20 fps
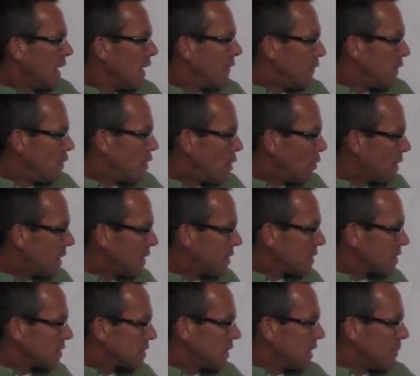If you don't get
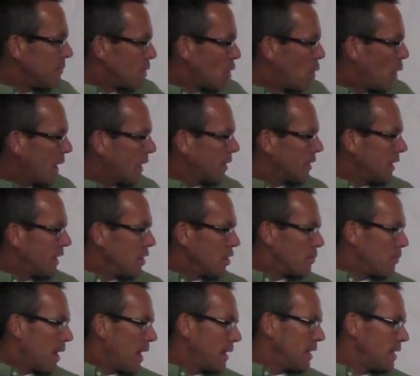to sleep quickly,
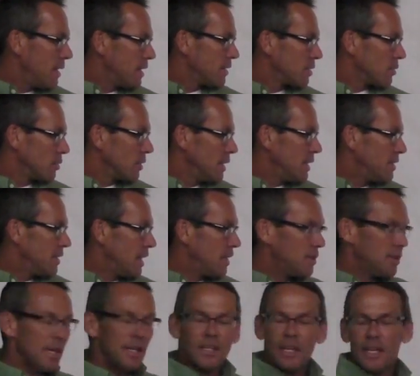your body doesn't really
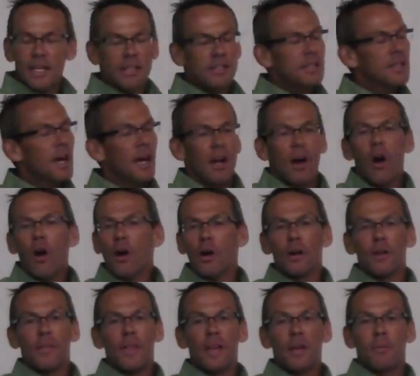satiate, And it's not
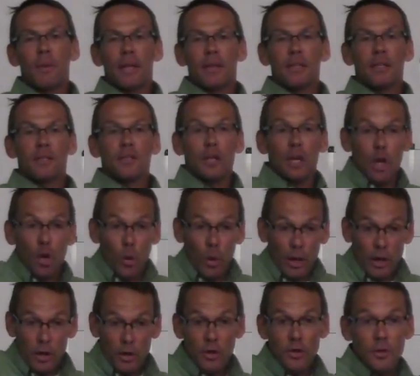hard. Think about this. The
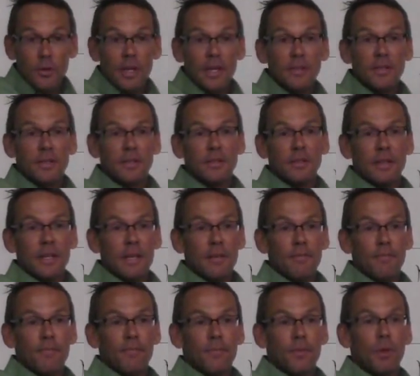quicker you get to
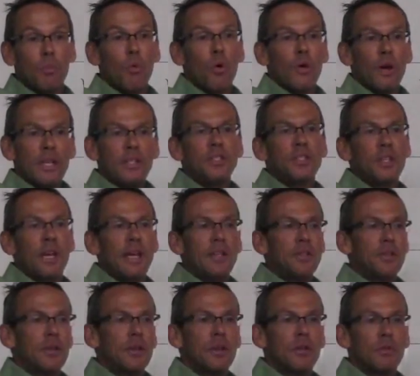sleep, the more
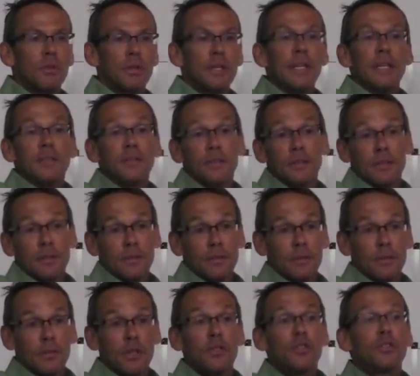HGH you're going to release.
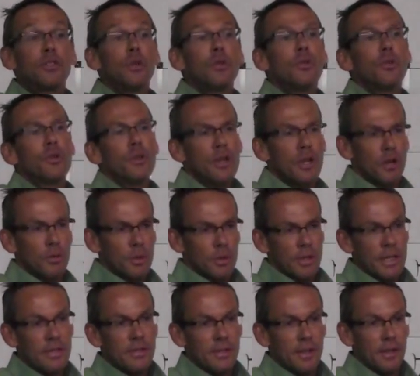The sooner you're going to
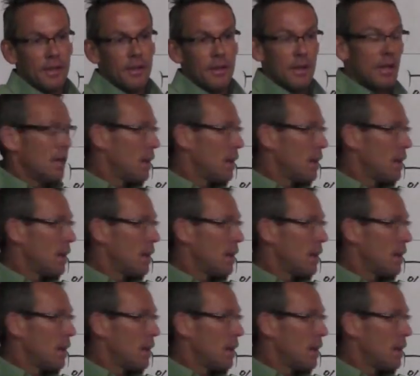release it.